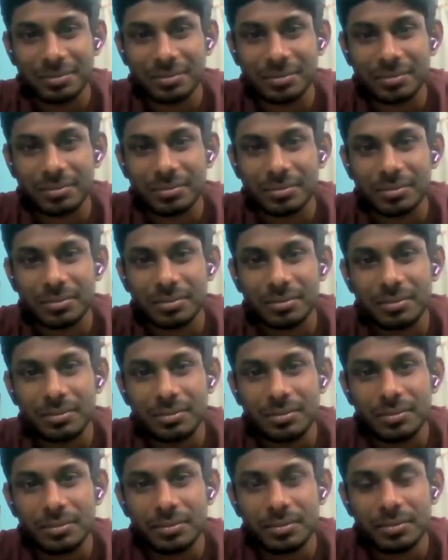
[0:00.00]

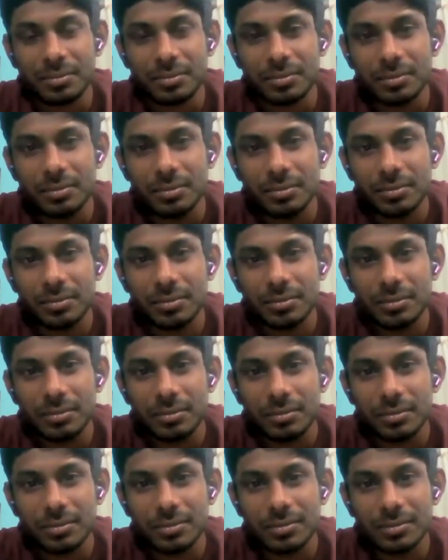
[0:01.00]

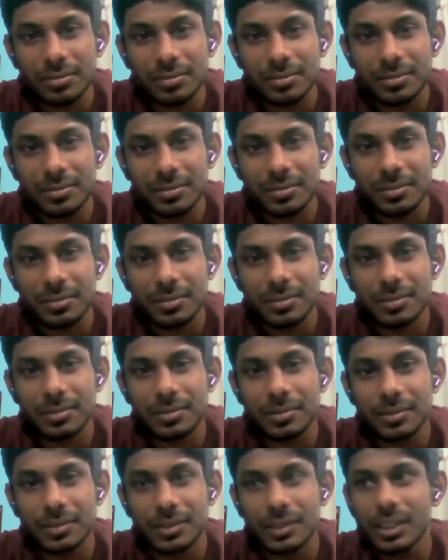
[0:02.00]

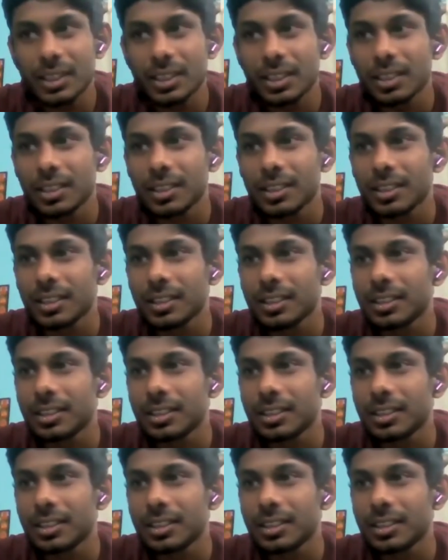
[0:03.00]
(silent)